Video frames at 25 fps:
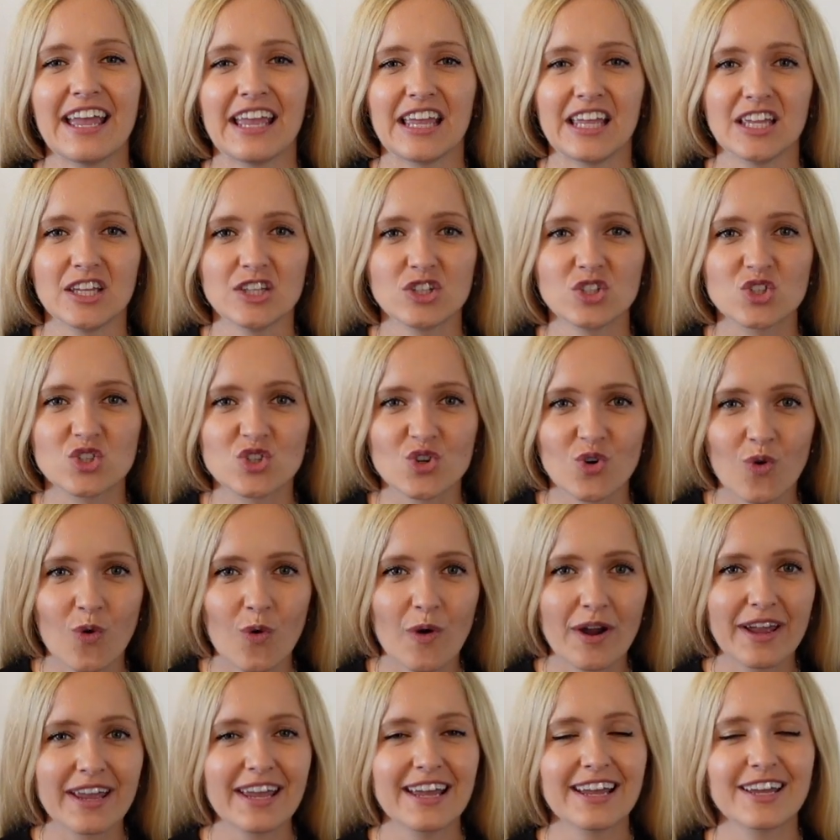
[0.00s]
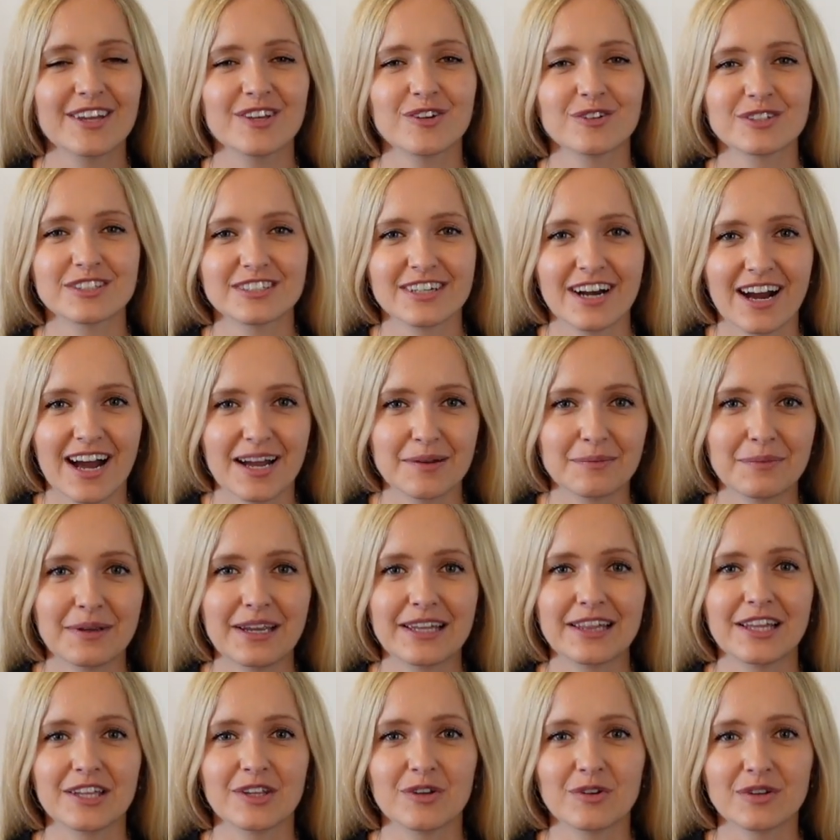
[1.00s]
Enjoy your time
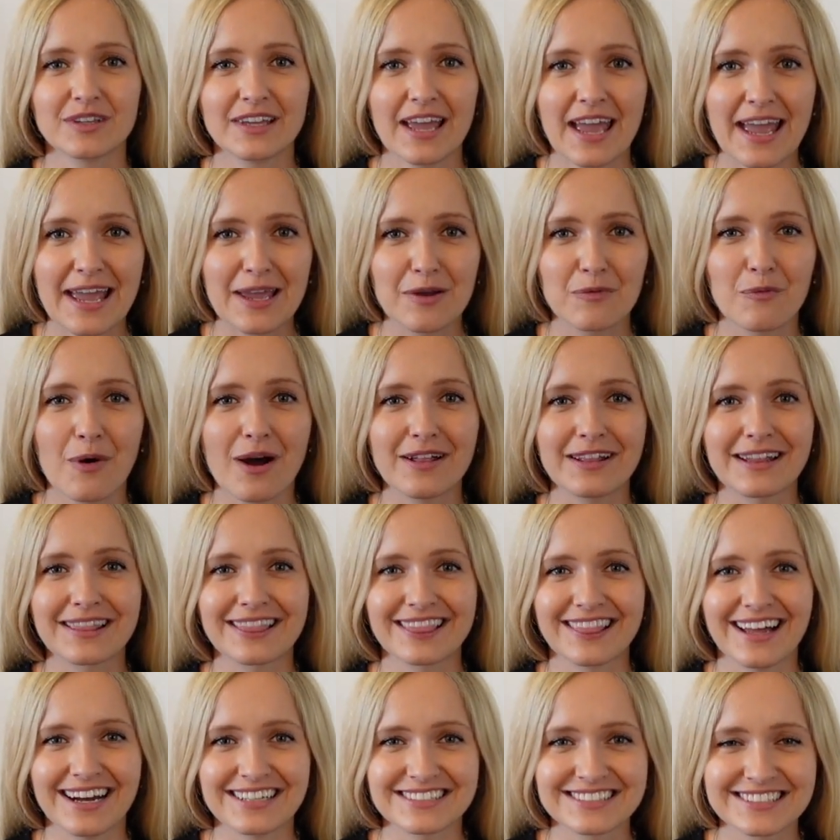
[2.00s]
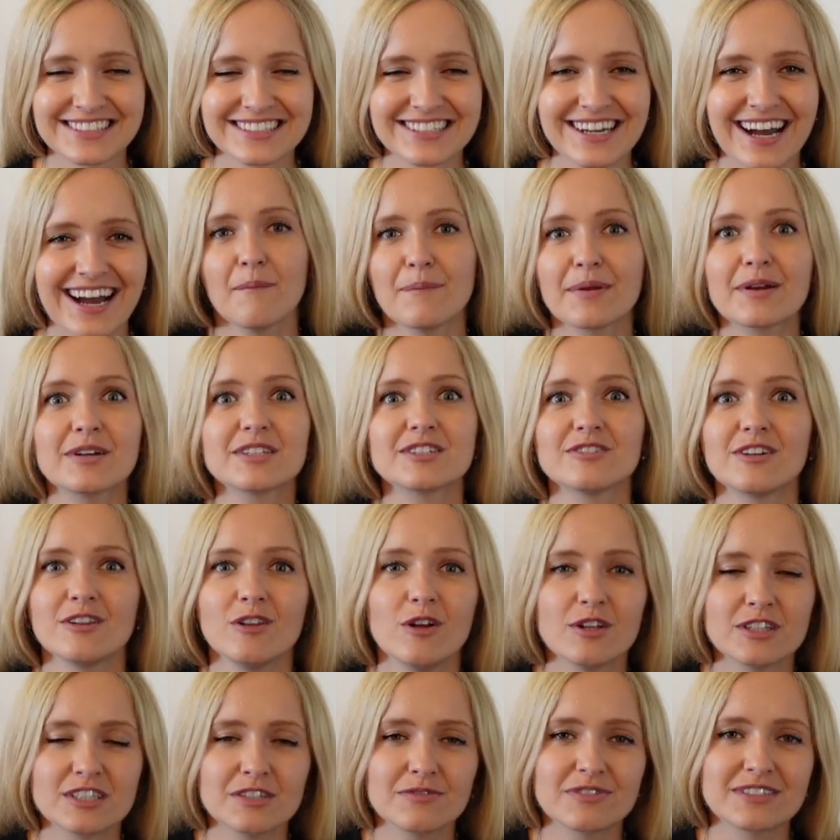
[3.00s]
in the UK while it lasts, because there are
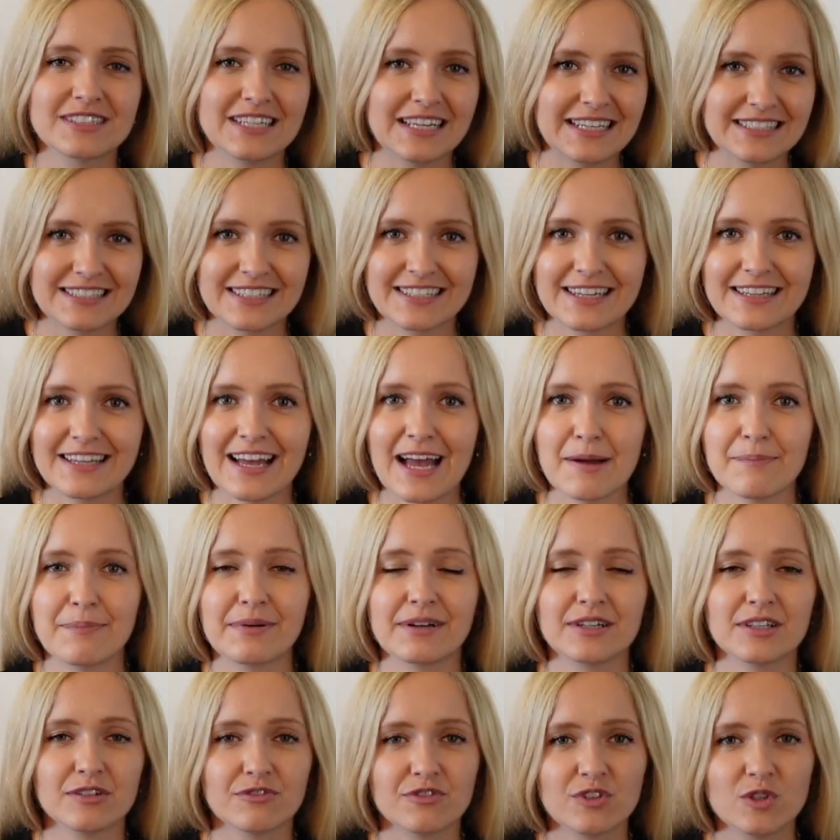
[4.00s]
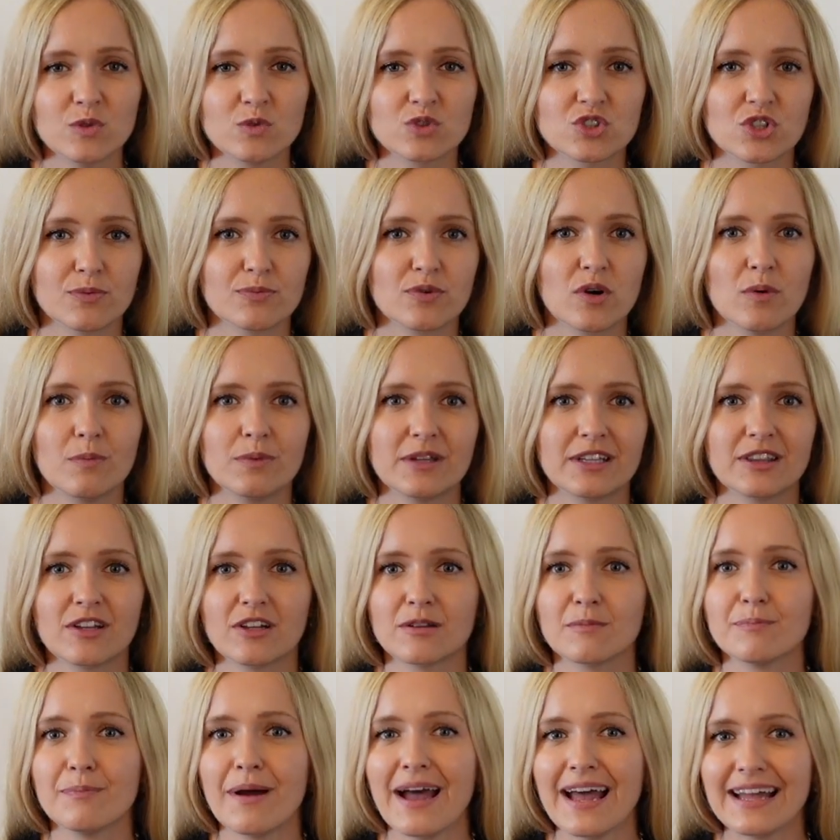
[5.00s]
lots of things that can happen in the future, probably
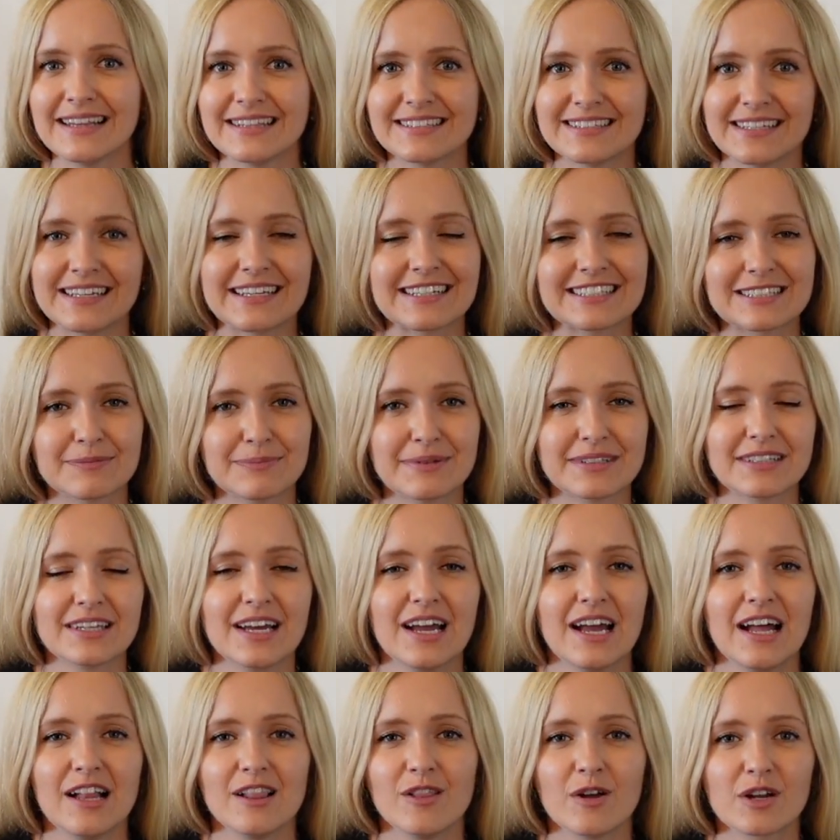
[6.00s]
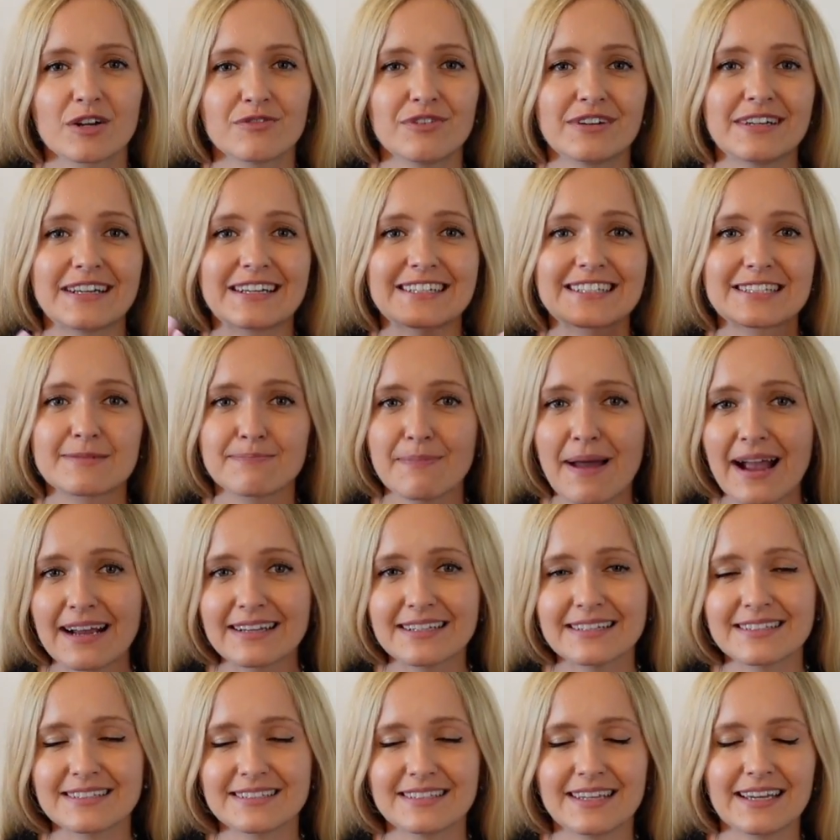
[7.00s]
not bad things, but a lot of
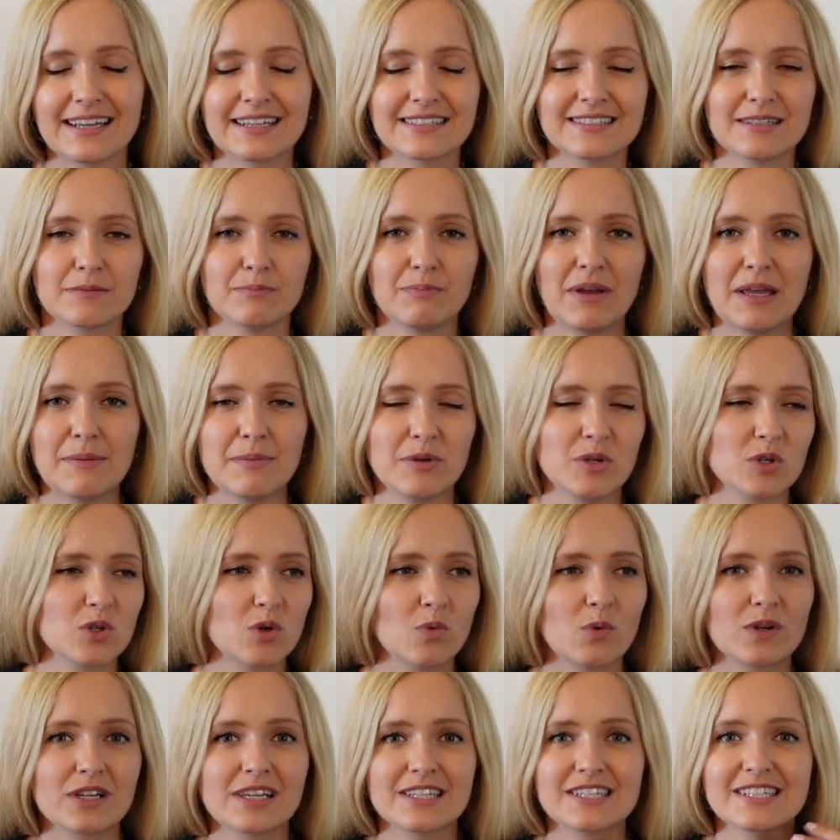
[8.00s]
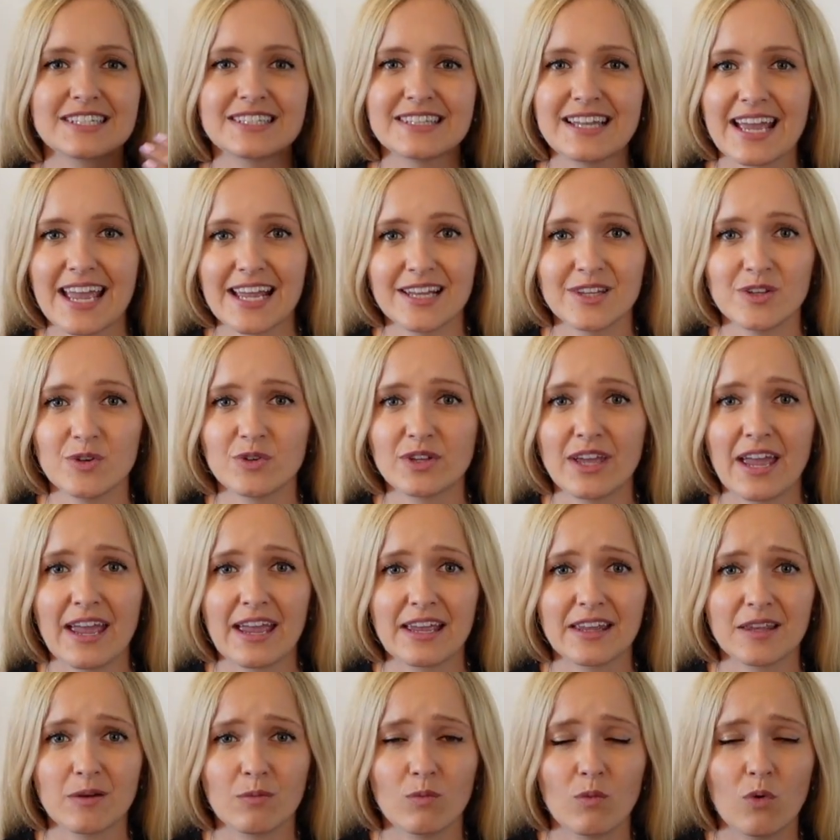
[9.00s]
unexpected things that maybe you don't want to stay in UK
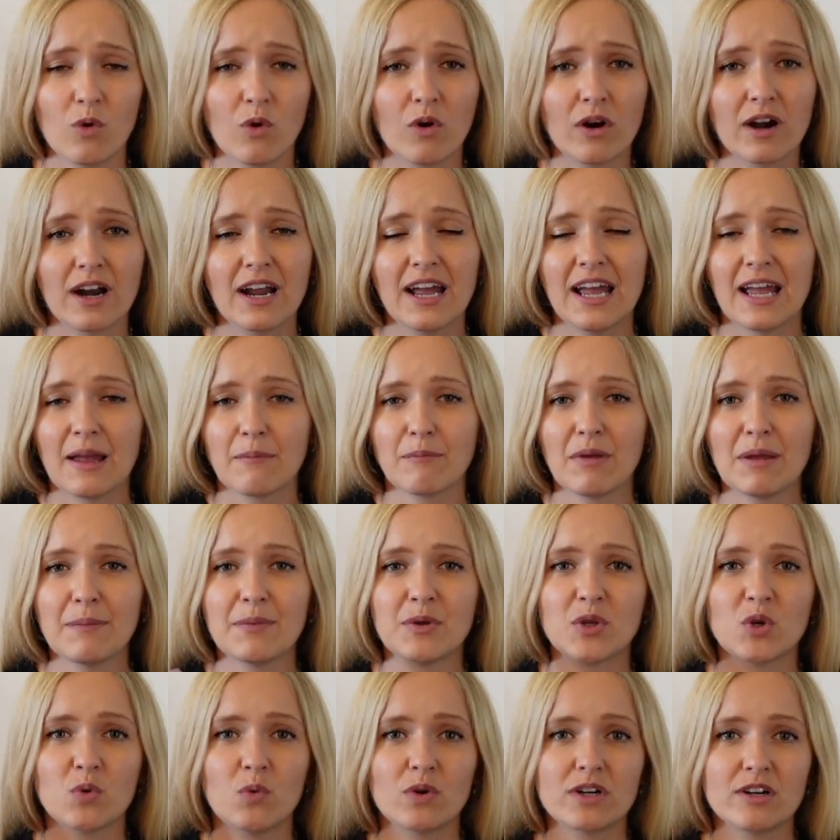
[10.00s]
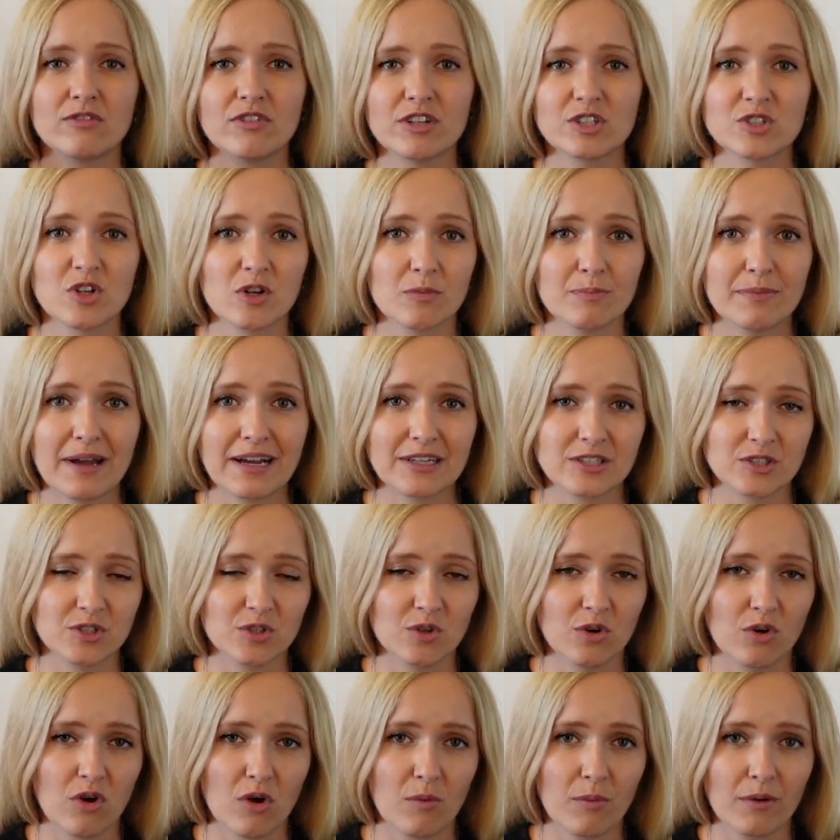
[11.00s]
anymore, maybe you want to return back to
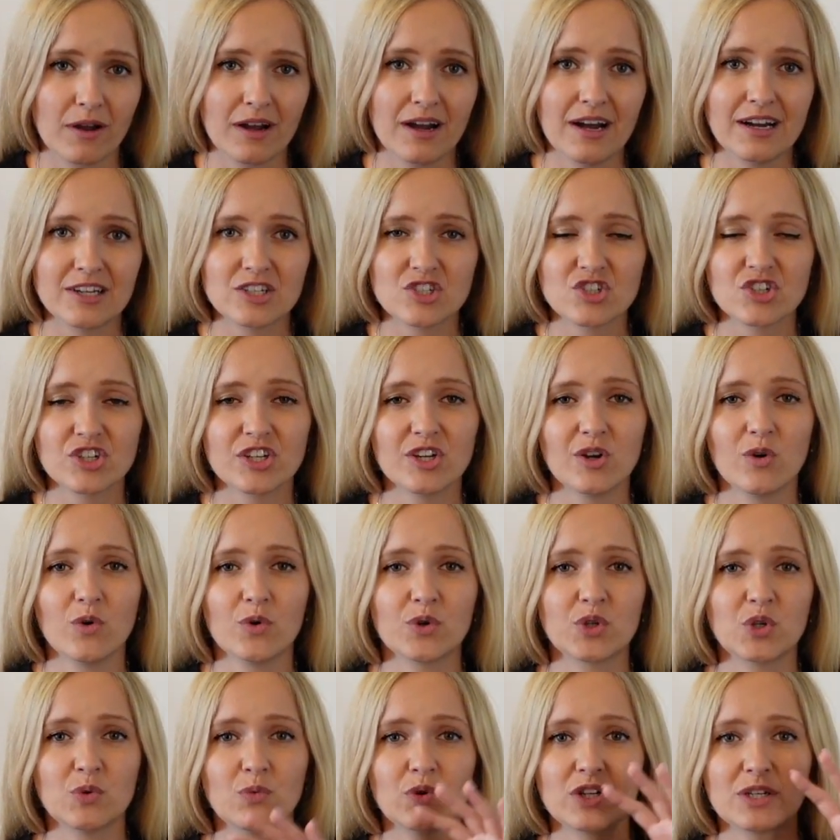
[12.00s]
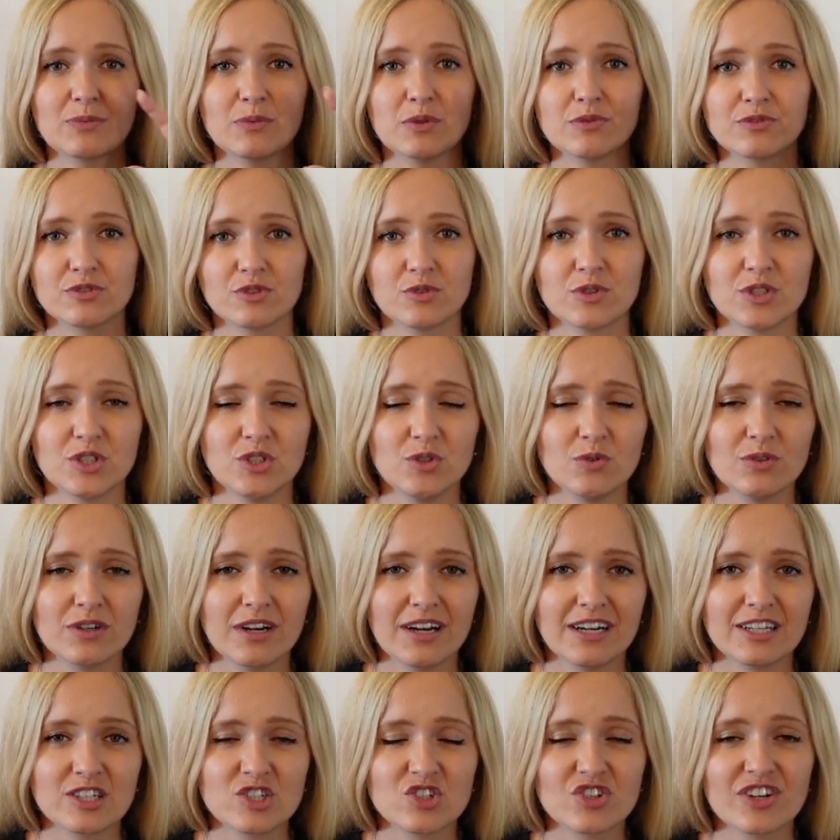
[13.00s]
your home country, or you want to move to a new
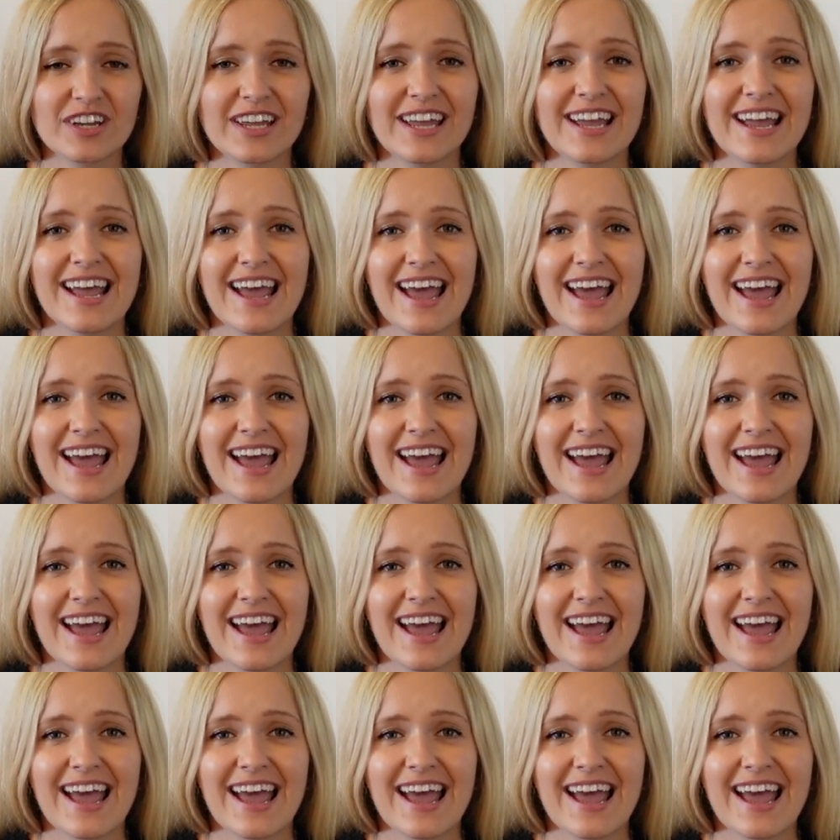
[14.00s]
country,